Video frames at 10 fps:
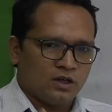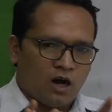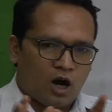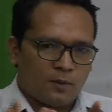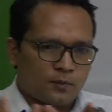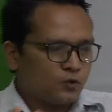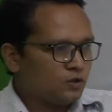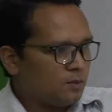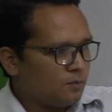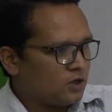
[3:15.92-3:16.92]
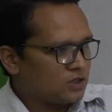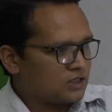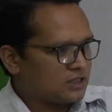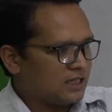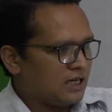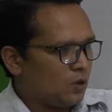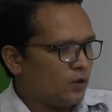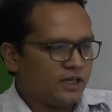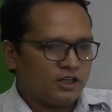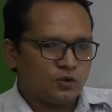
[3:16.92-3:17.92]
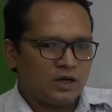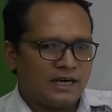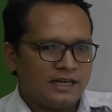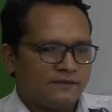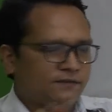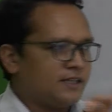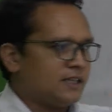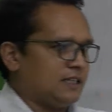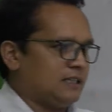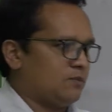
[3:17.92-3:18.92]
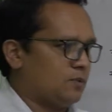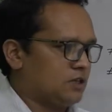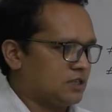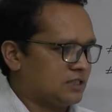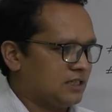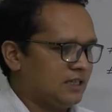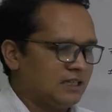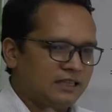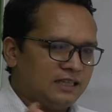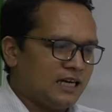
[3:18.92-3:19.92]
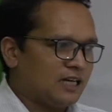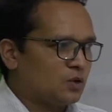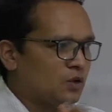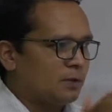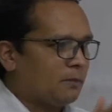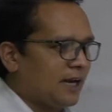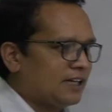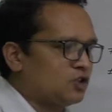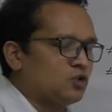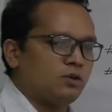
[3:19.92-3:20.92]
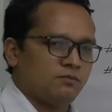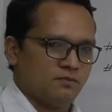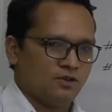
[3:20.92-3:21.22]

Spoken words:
up to the bus. When you are lifting in a bus, they are going back to home.